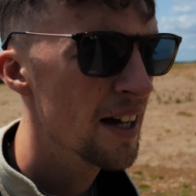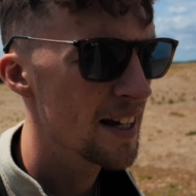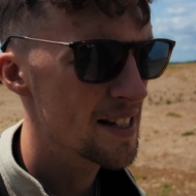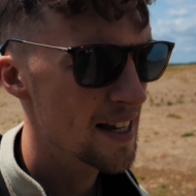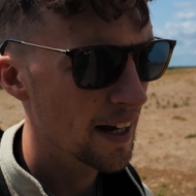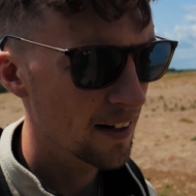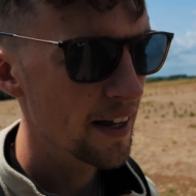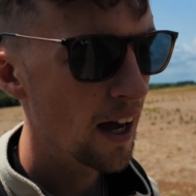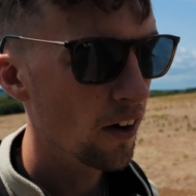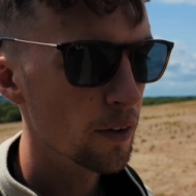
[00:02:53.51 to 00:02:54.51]

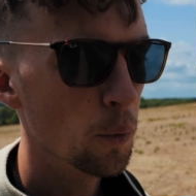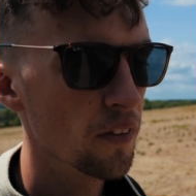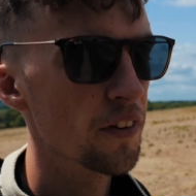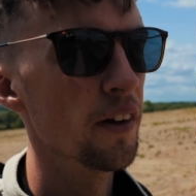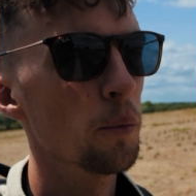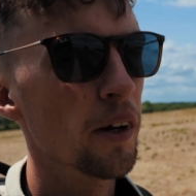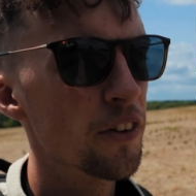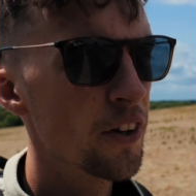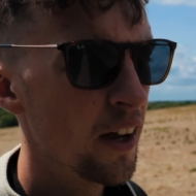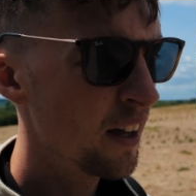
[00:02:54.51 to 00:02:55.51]
exactly how you want it, which,